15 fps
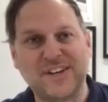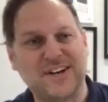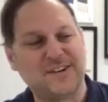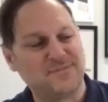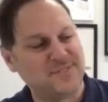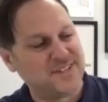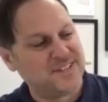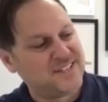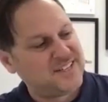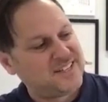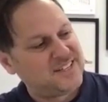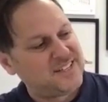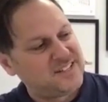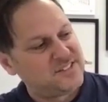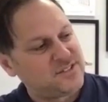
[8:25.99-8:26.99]

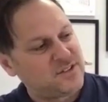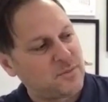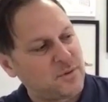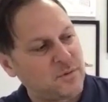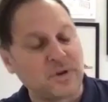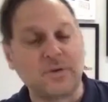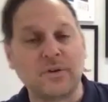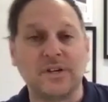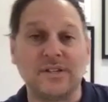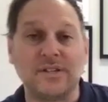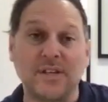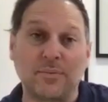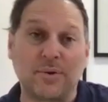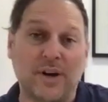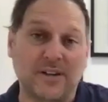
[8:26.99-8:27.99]
But we really
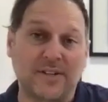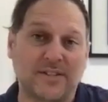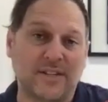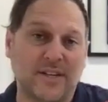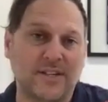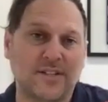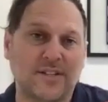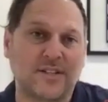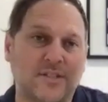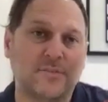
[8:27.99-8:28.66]
see productization